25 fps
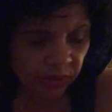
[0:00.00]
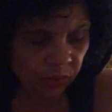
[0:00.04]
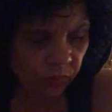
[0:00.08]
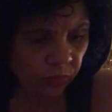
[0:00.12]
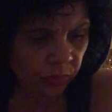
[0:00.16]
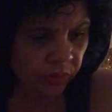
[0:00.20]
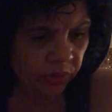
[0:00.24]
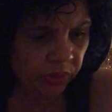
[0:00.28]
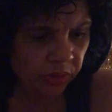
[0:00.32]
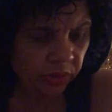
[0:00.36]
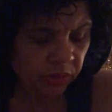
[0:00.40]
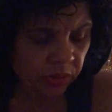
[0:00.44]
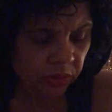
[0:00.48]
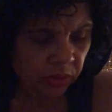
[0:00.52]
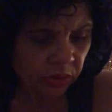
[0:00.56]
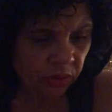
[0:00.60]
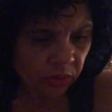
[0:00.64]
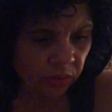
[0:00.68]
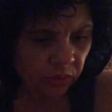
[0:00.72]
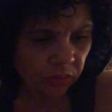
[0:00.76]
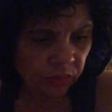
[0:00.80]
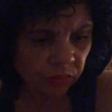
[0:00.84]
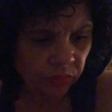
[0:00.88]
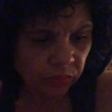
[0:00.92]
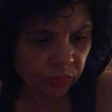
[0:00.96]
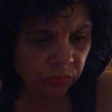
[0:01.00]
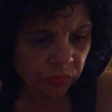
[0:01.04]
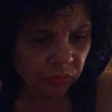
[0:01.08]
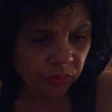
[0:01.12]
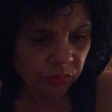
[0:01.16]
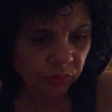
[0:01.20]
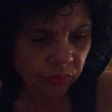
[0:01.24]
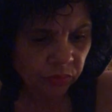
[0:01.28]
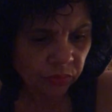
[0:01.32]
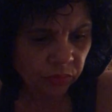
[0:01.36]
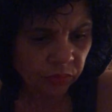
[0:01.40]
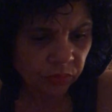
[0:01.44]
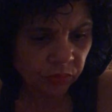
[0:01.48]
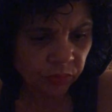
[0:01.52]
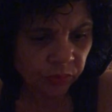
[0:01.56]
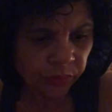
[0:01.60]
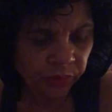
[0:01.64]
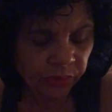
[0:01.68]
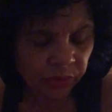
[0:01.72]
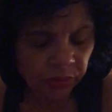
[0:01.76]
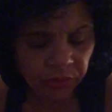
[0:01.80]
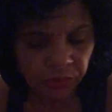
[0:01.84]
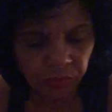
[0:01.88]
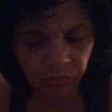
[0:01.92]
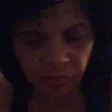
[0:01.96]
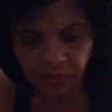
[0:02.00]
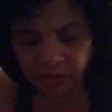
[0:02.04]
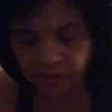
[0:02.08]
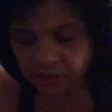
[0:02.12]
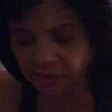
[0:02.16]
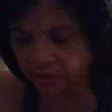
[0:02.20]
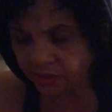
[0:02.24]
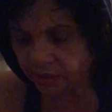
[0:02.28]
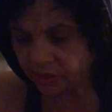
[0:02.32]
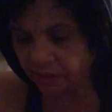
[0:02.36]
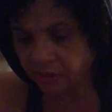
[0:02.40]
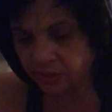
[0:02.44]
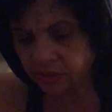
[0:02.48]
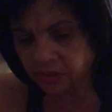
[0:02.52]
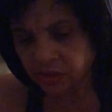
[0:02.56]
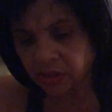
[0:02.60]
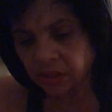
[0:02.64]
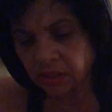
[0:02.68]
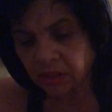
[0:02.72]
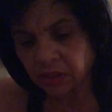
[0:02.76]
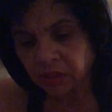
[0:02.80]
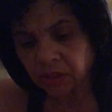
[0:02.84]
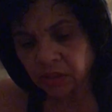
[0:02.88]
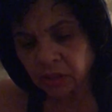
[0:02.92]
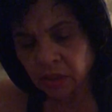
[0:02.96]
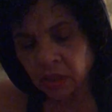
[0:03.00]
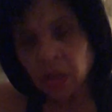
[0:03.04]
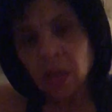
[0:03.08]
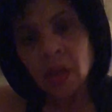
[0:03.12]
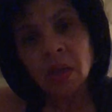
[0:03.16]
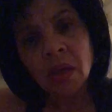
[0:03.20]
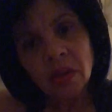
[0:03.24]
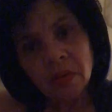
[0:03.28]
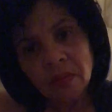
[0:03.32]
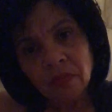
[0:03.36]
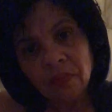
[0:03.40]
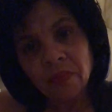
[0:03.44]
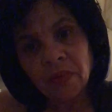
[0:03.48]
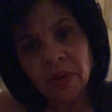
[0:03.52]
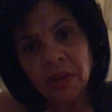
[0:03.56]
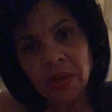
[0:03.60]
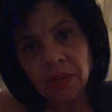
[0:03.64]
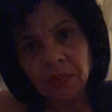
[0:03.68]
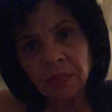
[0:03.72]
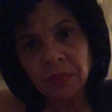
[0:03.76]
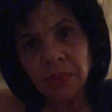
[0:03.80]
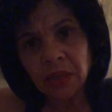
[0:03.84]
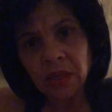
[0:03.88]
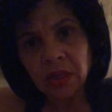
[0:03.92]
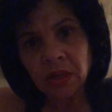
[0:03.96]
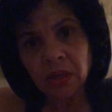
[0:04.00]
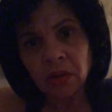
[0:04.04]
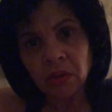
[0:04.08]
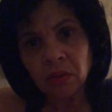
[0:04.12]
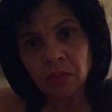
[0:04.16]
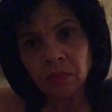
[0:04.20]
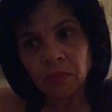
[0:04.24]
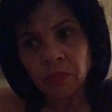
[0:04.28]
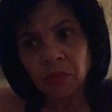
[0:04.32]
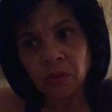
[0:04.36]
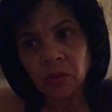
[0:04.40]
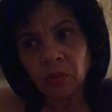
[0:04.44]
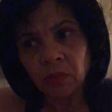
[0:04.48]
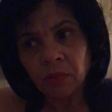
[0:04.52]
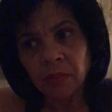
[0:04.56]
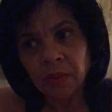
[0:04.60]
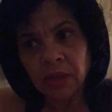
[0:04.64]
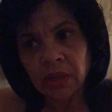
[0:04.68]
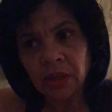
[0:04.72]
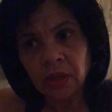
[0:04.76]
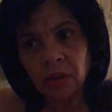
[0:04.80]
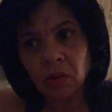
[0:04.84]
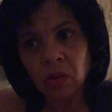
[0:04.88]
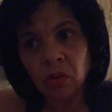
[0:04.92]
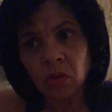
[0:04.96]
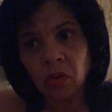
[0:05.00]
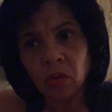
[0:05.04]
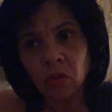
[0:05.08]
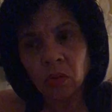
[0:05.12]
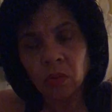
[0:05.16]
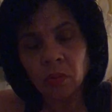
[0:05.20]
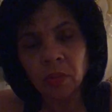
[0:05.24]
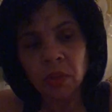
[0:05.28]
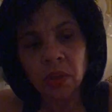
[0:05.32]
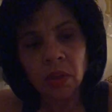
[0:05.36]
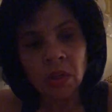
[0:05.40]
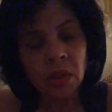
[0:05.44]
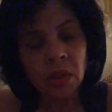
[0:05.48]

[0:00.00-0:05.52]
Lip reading: I'm with the three kids, and finally made it home.